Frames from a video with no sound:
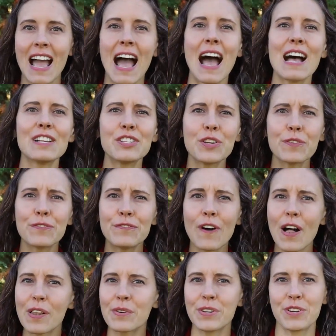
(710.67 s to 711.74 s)
As you
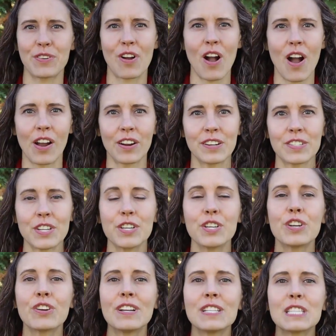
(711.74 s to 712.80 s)
follow your heart,
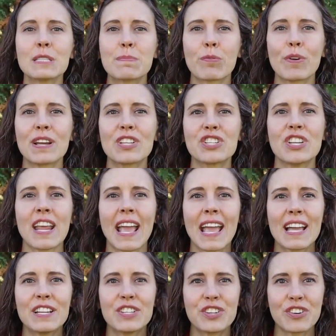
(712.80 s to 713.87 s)
your inspiration,
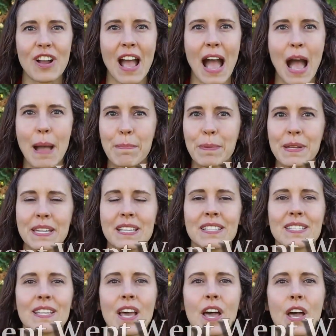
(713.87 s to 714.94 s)
and your
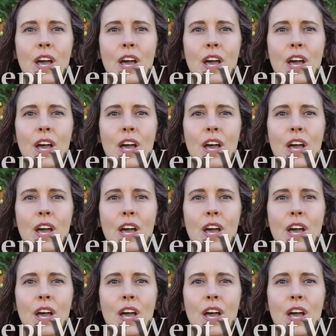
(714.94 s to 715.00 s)
happiness,